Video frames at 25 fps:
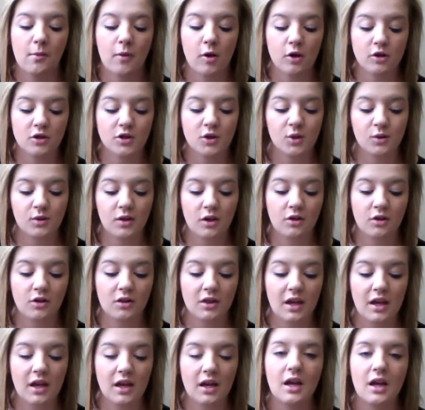Also another
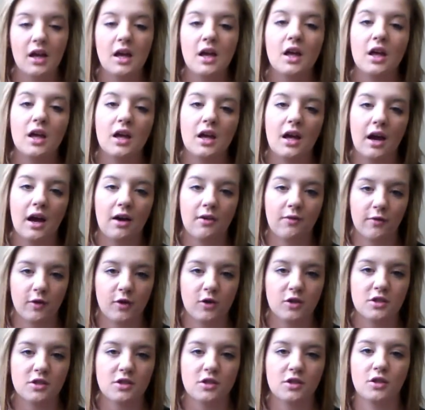thing, at
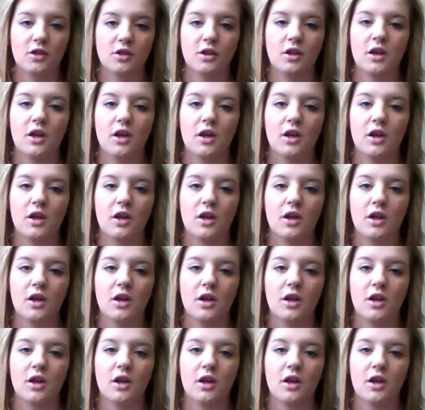first